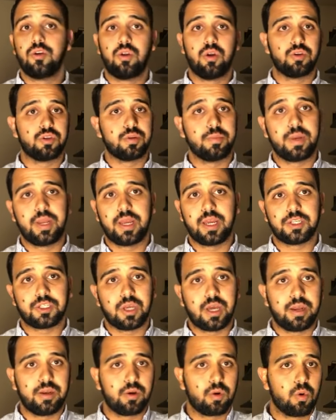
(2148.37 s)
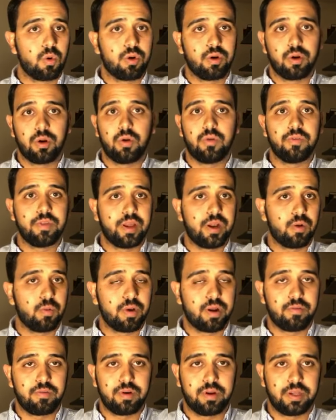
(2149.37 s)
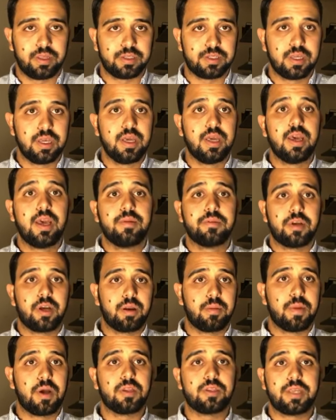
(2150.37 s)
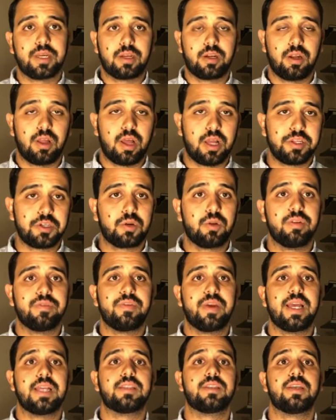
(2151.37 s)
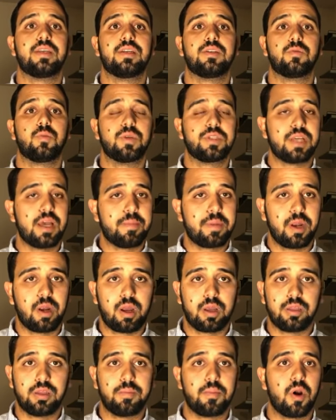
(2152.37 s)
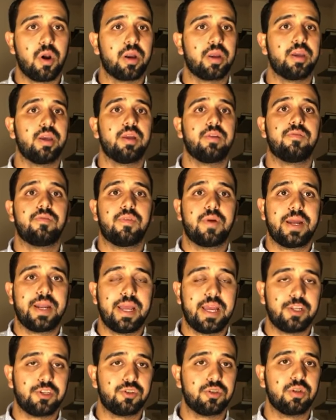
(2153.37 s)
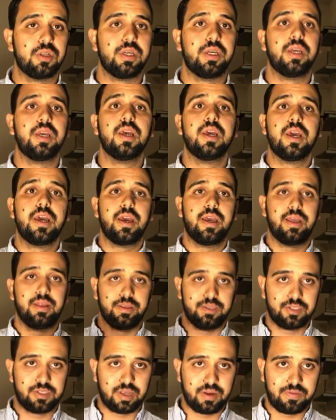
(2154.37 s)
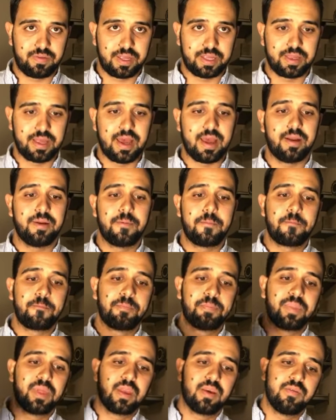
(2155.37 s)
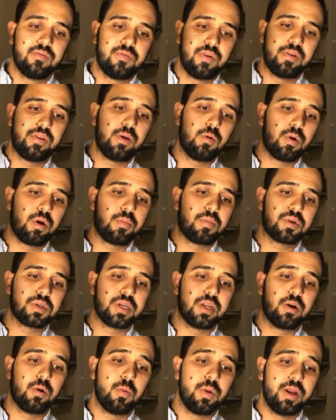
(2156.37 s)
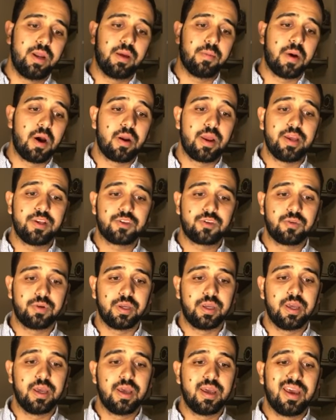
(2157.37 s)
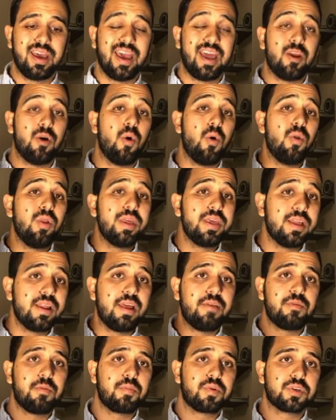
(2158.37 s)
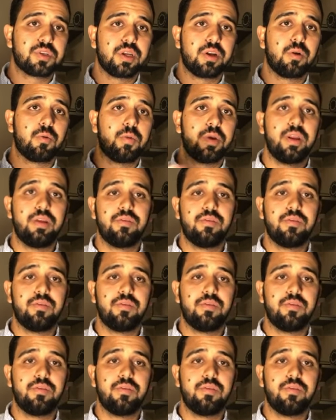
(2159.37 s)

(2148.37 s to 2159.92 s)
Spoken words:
somebody got shot in the corner over there, whatever it is. I'm talking about technological advances, what's happening in the market, financially, stuff like that. 51% are reading about history. And only 11% are reading